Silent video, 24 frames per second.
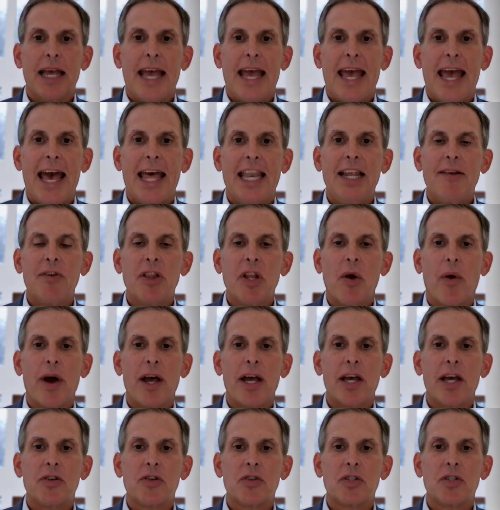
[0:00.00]
And even though
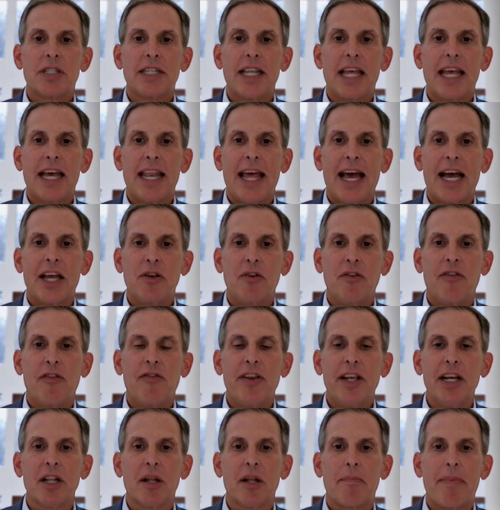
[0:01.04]
I understand how you
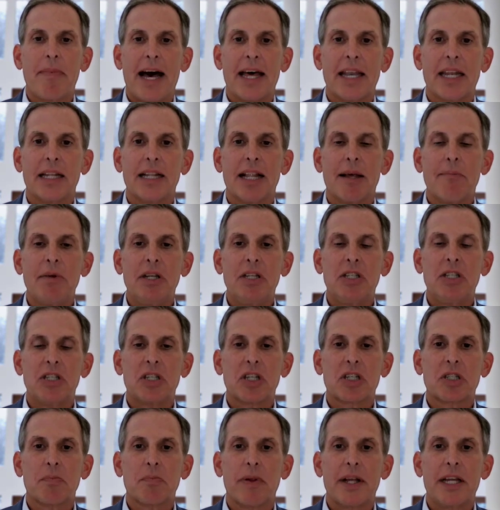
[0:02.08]
feel about it, let me just
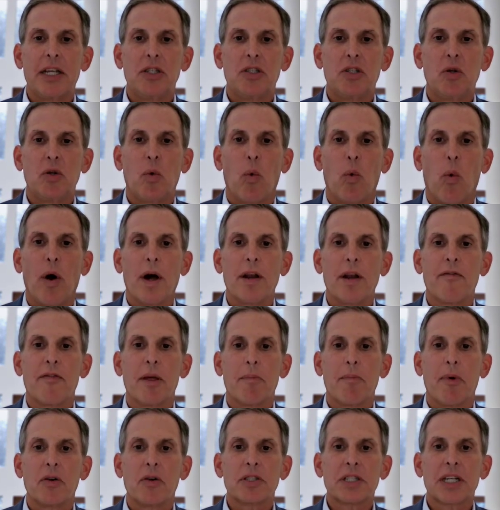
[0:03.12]
explain to you one of the
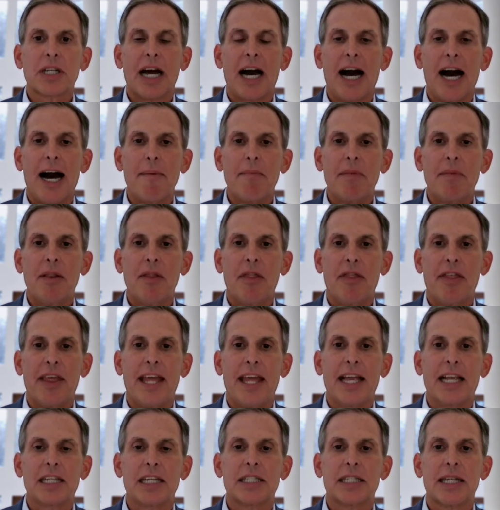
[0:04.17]
most common
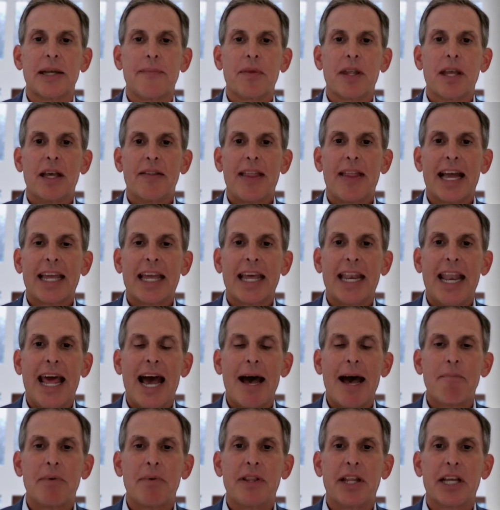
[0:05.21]
things that can
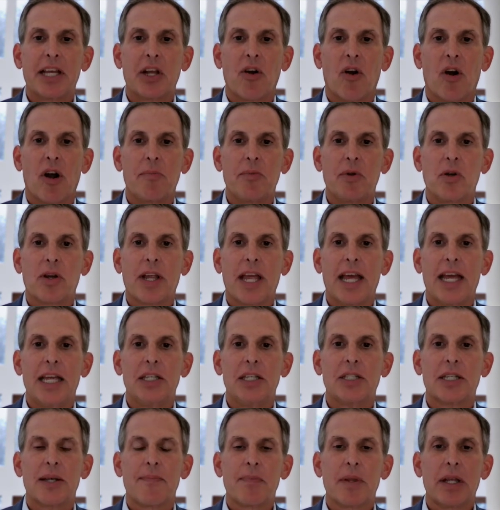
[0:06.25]
happen that can harm your
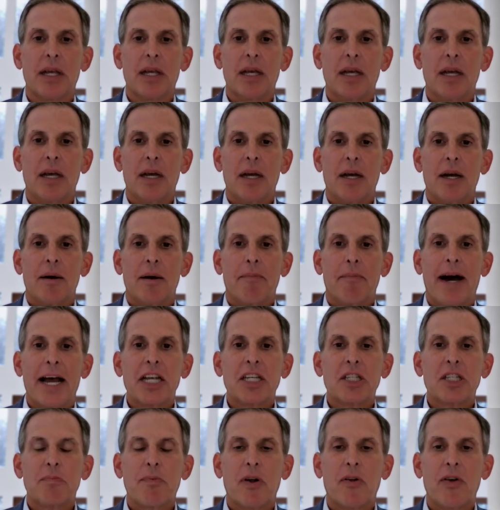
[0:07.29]
case. My
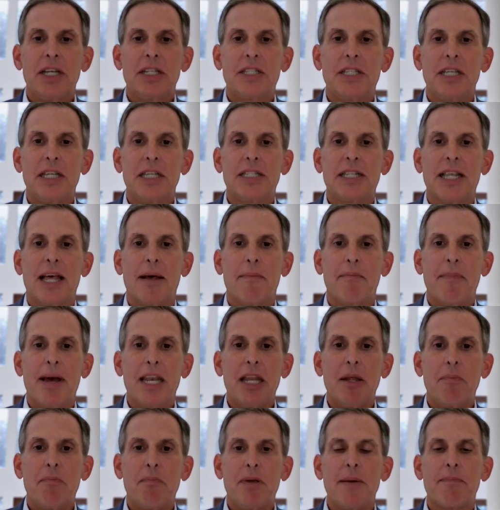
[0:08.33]
experience is that
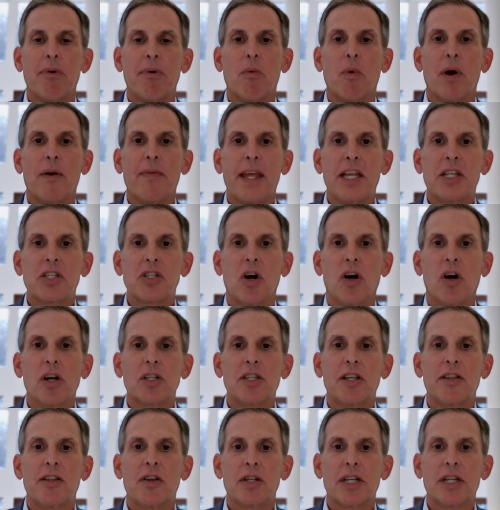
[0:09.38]
many people, when they talk
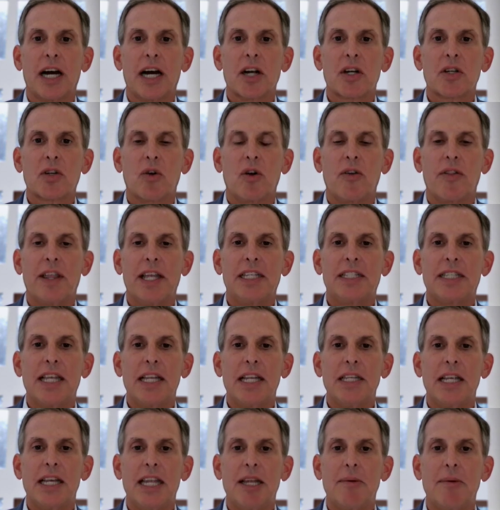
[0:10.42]
to their doctor or they
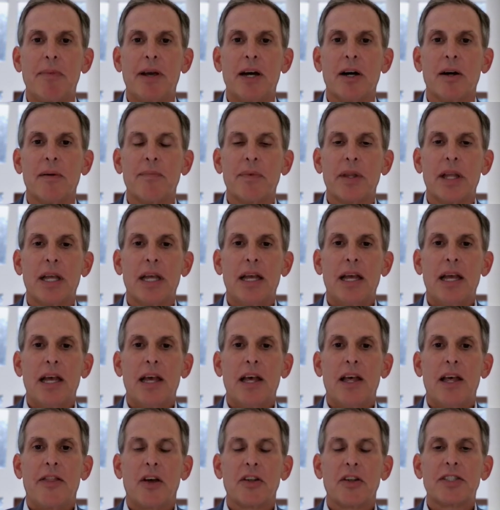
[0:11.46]
send an email,
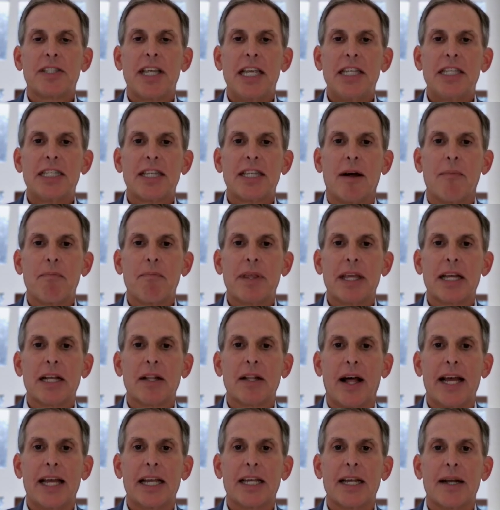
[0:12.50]
they'll say something
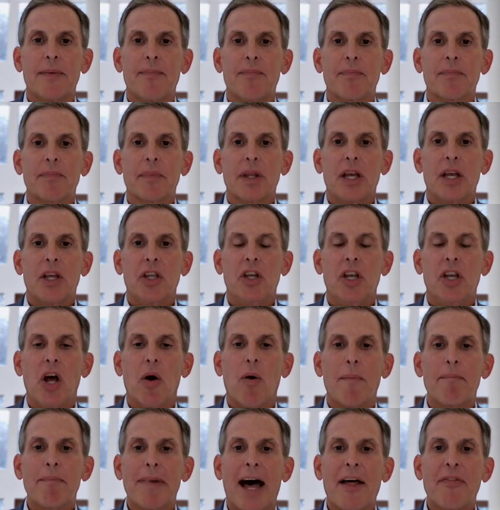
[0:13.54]
like,
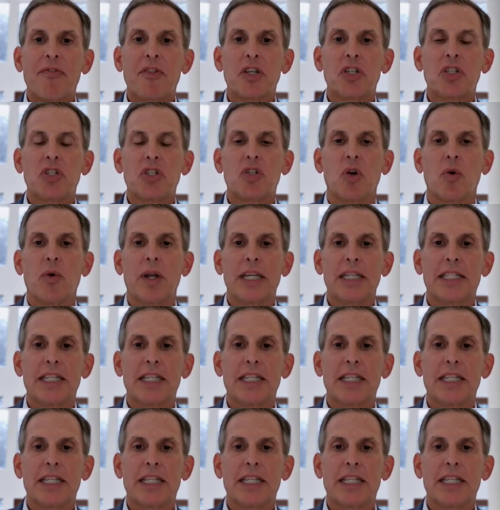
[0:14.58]
I'm not the suing